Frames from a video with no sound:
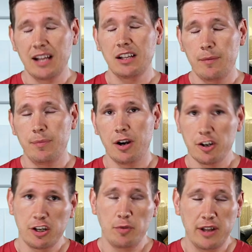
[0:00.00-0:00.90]
Caleb
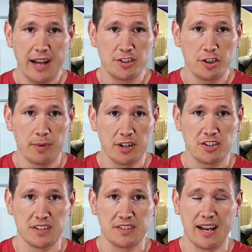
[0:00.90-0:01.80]
arguably had too
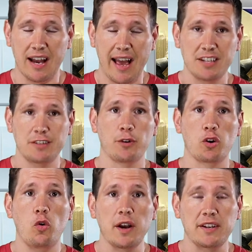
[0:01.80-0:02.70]
much to say. I asked
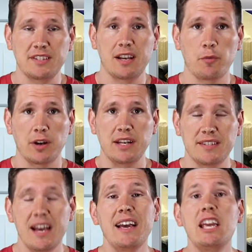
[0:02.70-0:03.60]
for quick
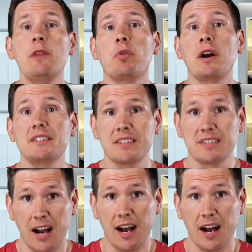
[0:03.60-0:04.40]
summaries. He presses